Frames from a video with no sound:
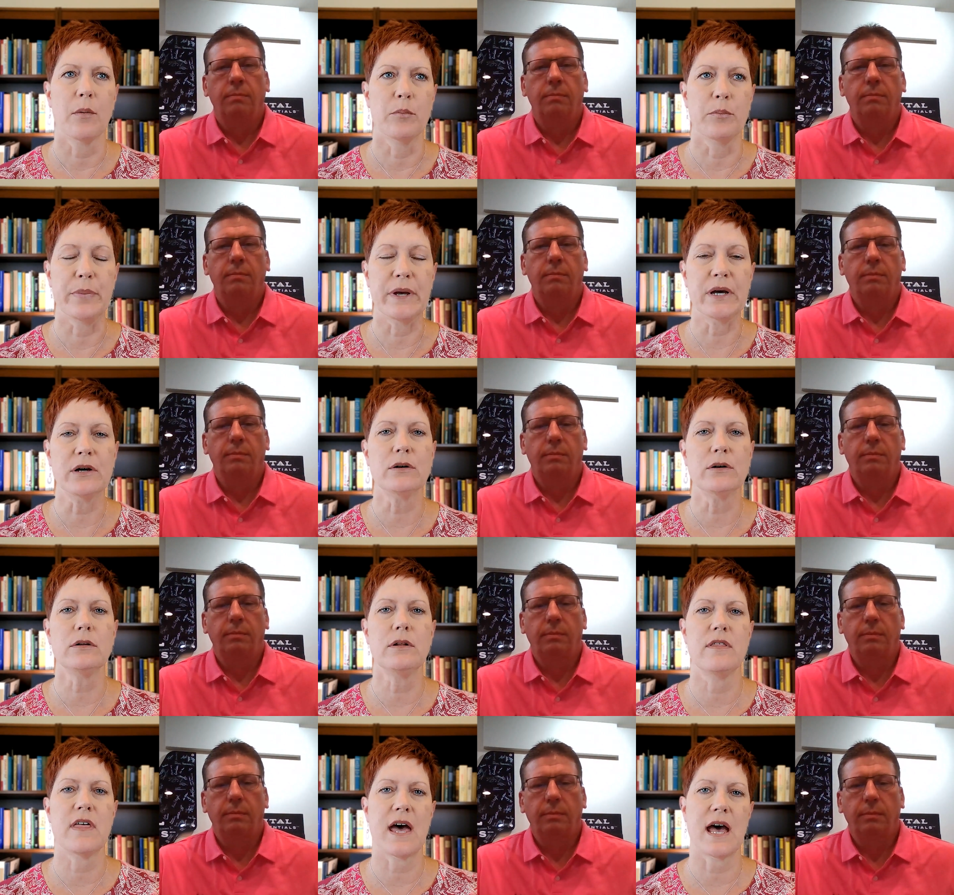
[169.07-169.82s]

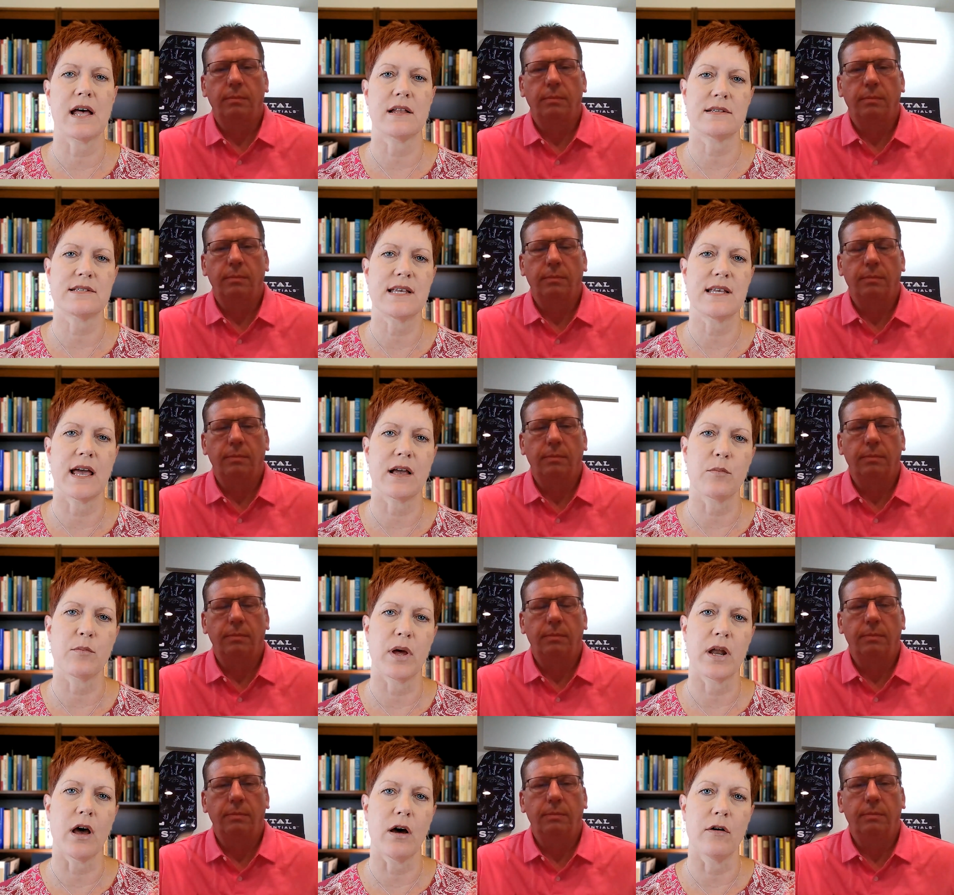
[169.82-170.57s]
Speaker 1: build that
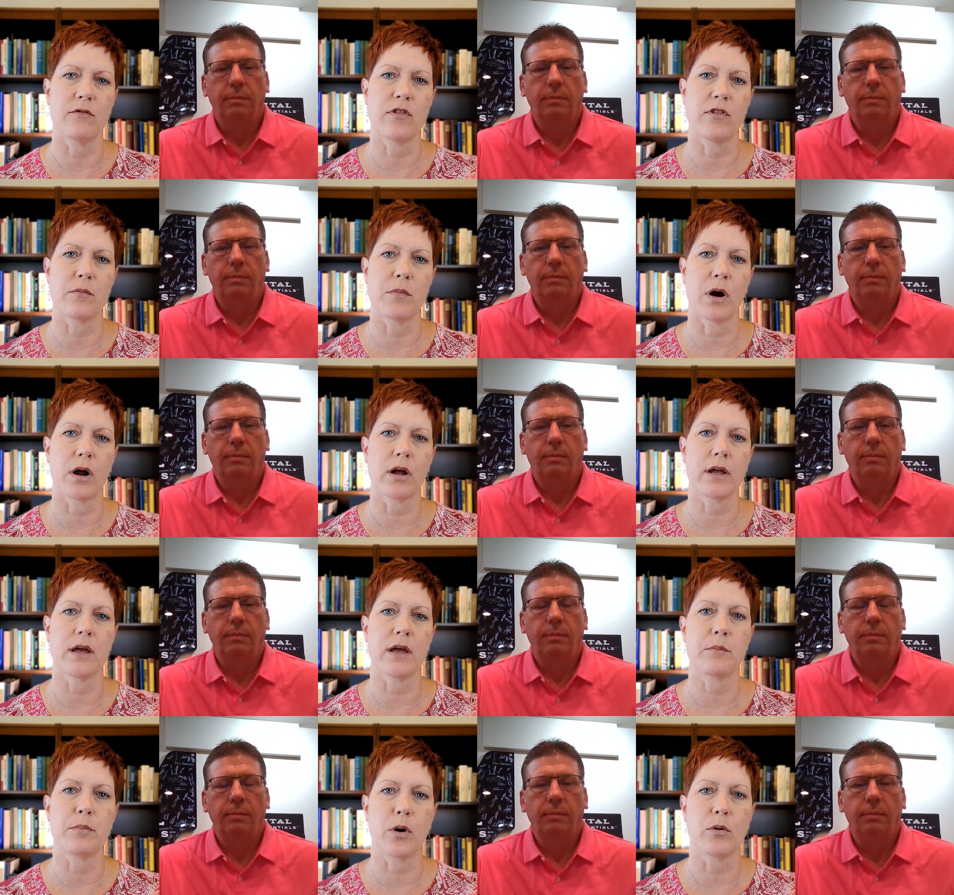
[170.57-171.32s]
segment of the
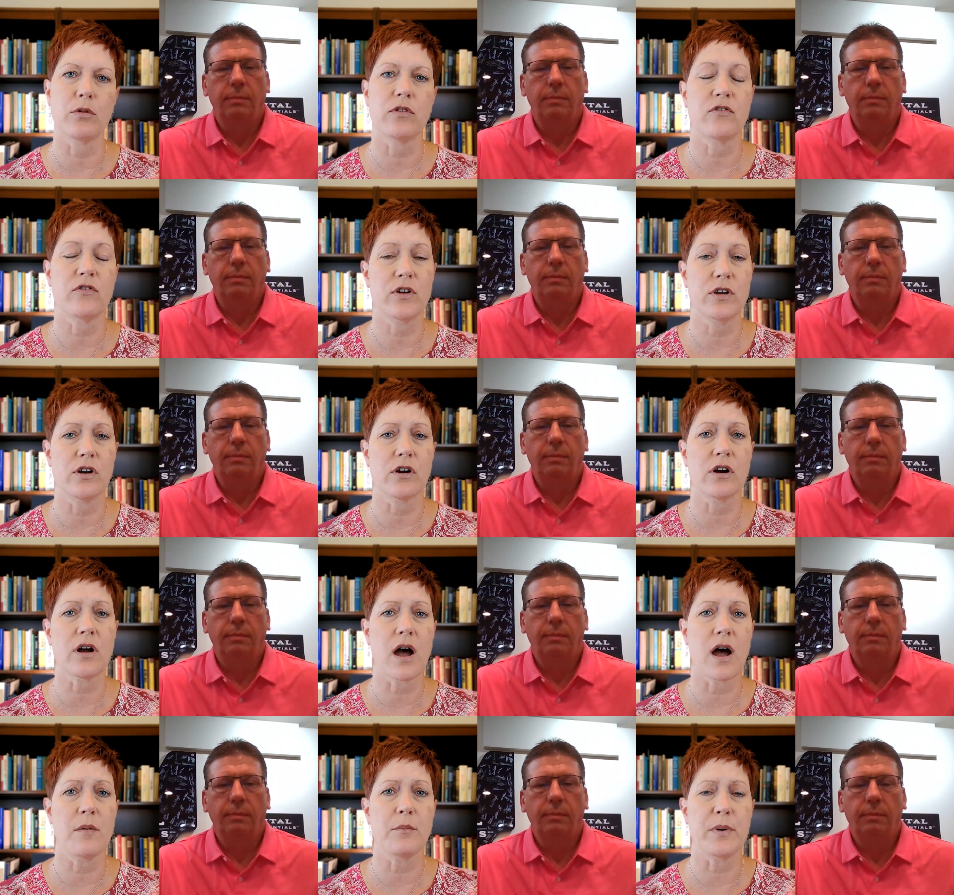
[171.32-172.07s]
market, both for your
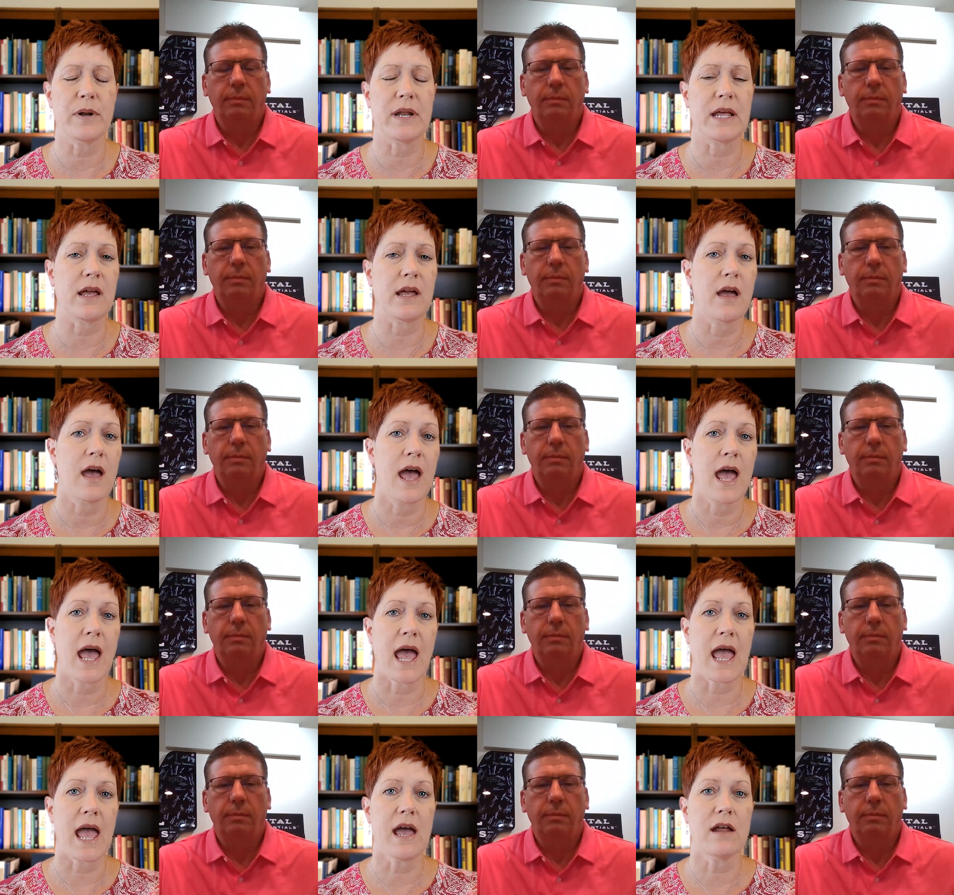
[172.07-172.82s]
company
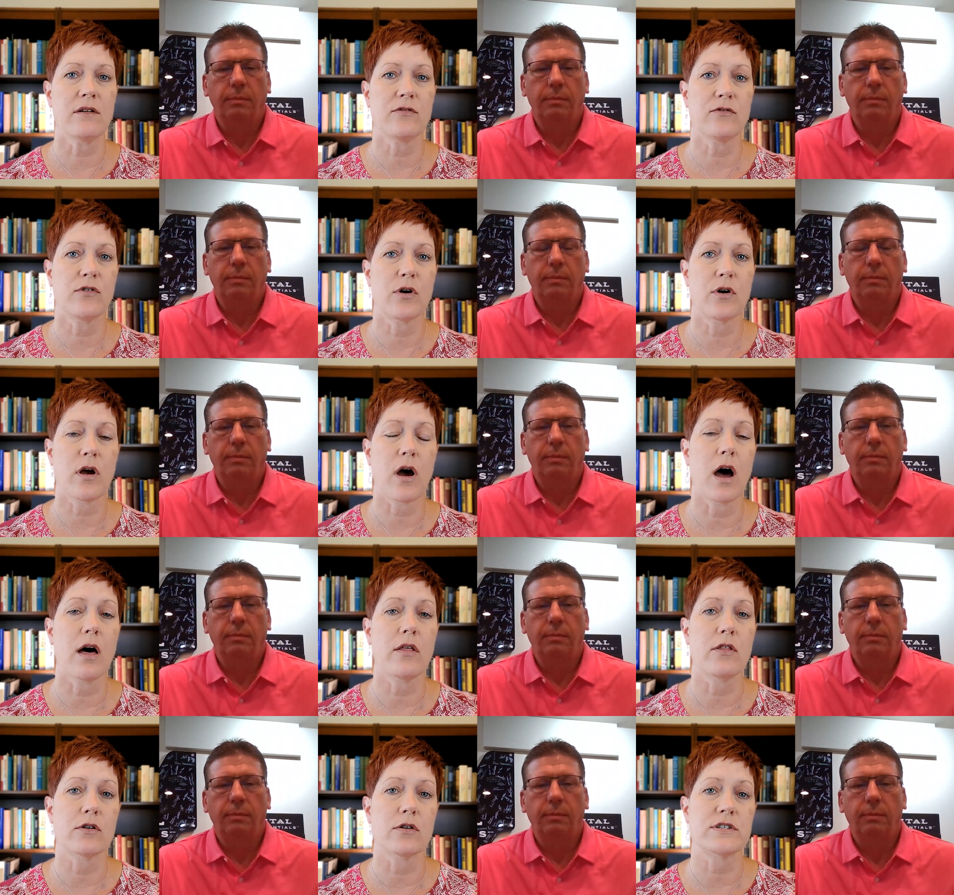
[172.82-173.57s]
and for
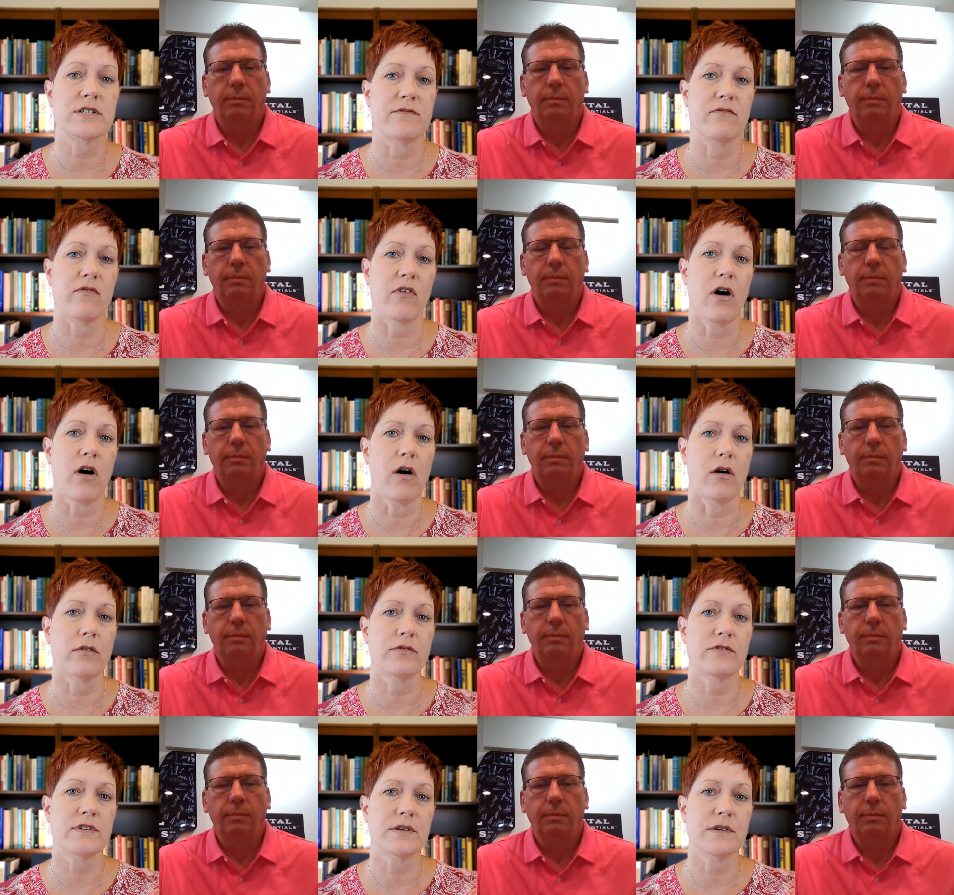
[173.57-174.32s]
others
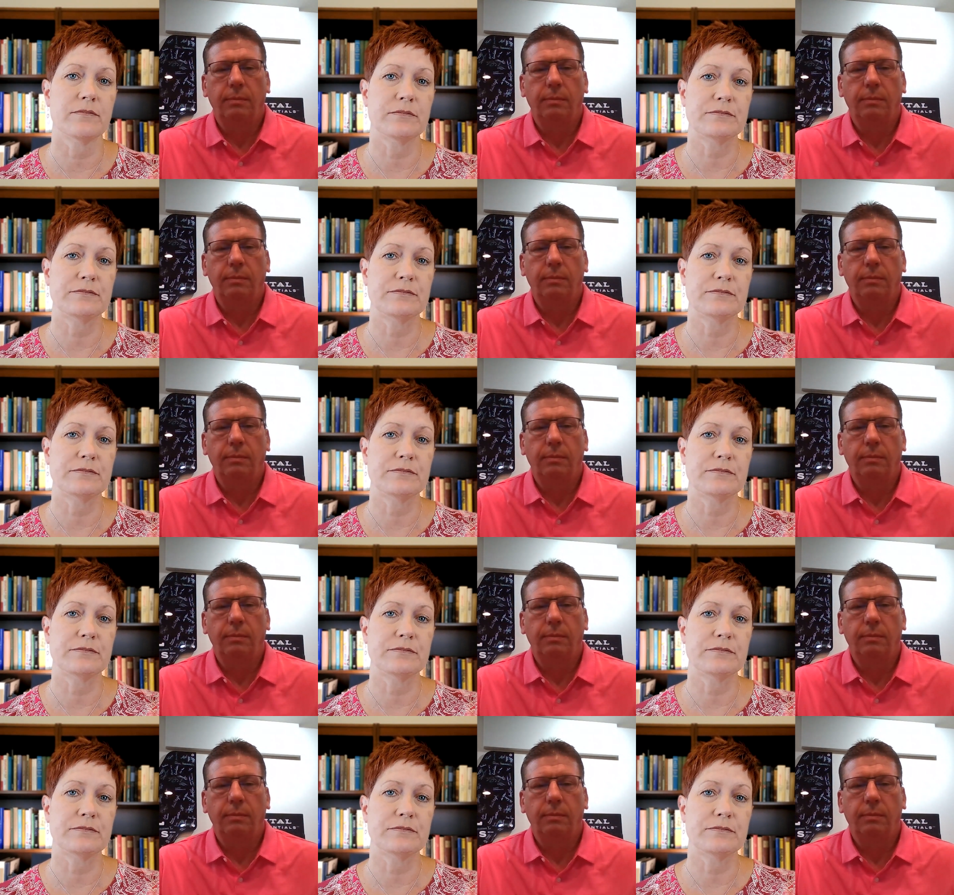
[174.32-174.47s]
involved?